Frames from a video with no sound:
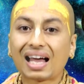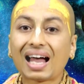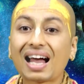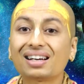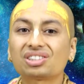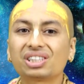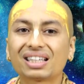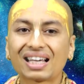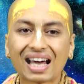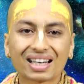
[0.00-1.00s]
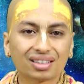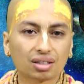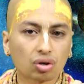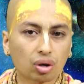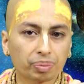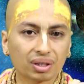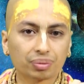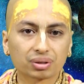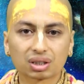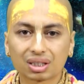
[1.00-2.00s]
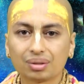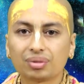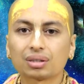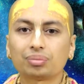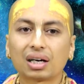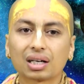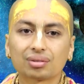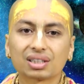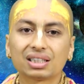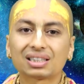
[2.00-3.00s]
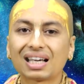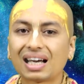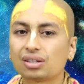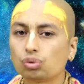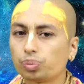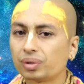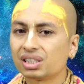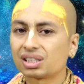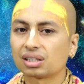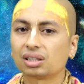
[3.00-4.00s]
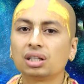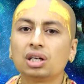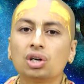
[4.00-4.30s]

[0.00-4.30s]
and she carried a copy of Srimad Bhagavad Gita and Upanishad